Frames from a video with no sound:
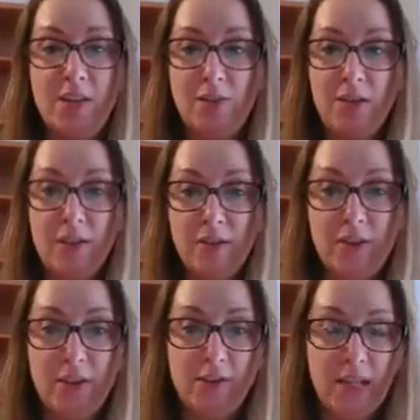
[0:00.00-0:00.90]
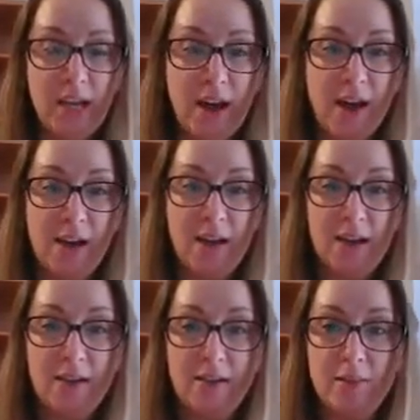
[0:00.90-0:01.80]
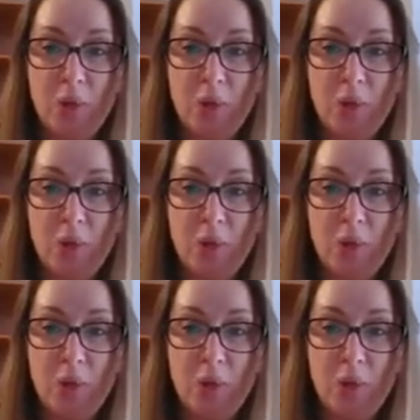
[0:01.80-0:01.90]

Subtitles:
you could definitely add in some